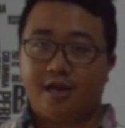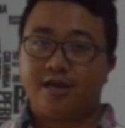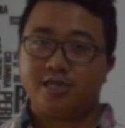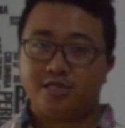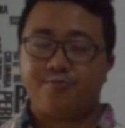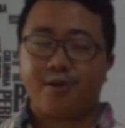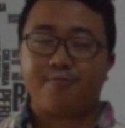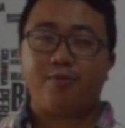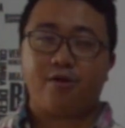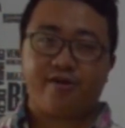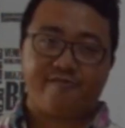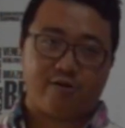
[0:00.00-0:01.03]
and it's a big
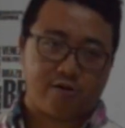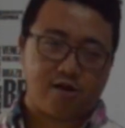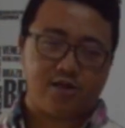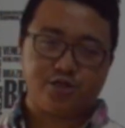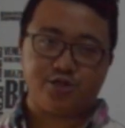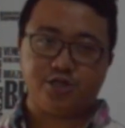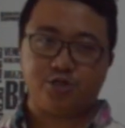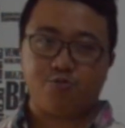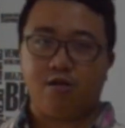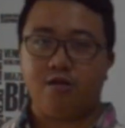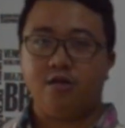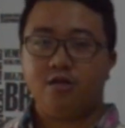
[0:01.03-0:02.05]
part of our culture as
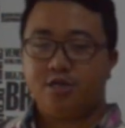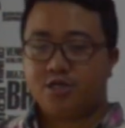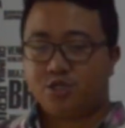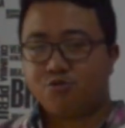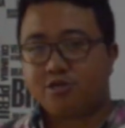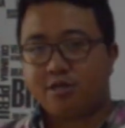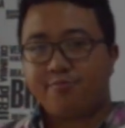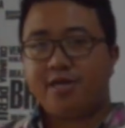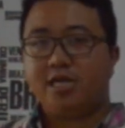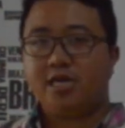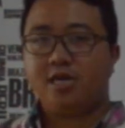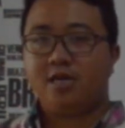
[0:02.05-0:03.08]
well. Social
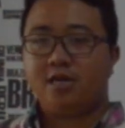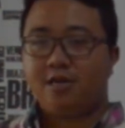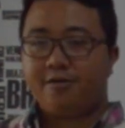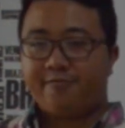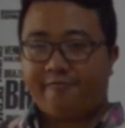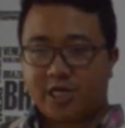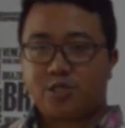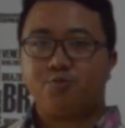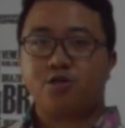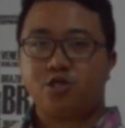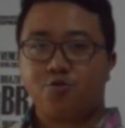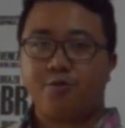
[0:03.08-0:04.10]
media,
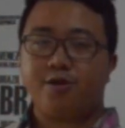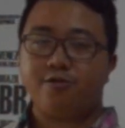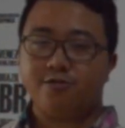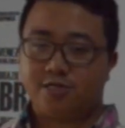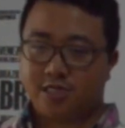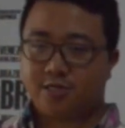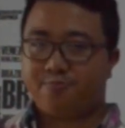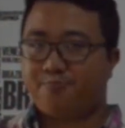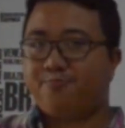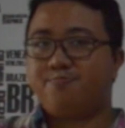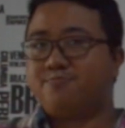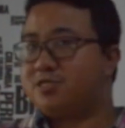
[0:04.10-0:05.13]
Facebook, Twitter just
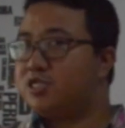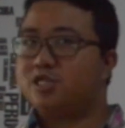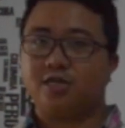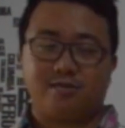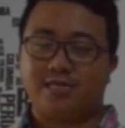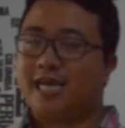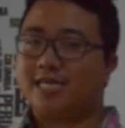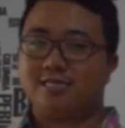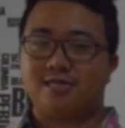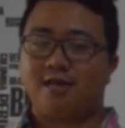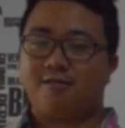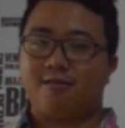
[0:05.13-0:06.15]

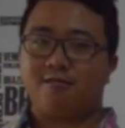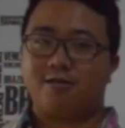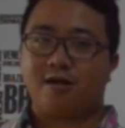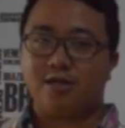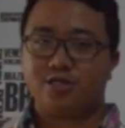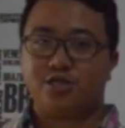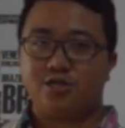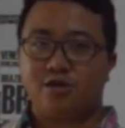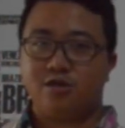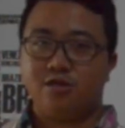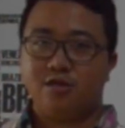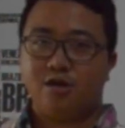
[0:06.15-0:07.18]
takes that culture
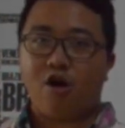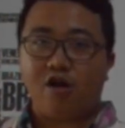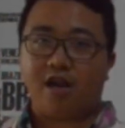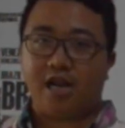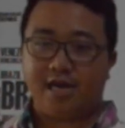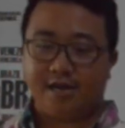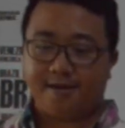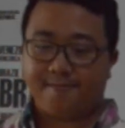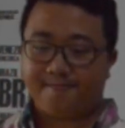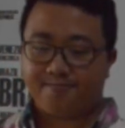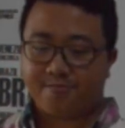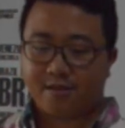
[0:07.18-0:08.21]
online.
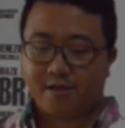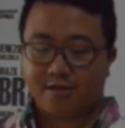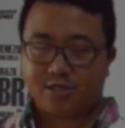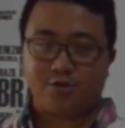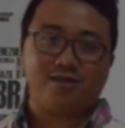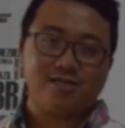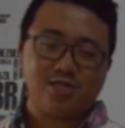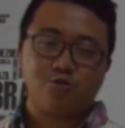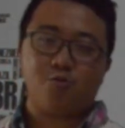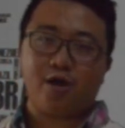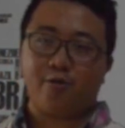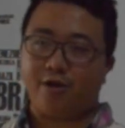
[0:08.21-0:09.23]
So this is
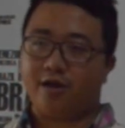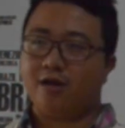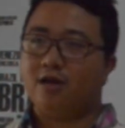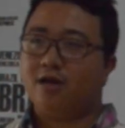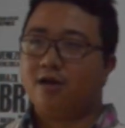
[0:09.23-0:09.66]
why when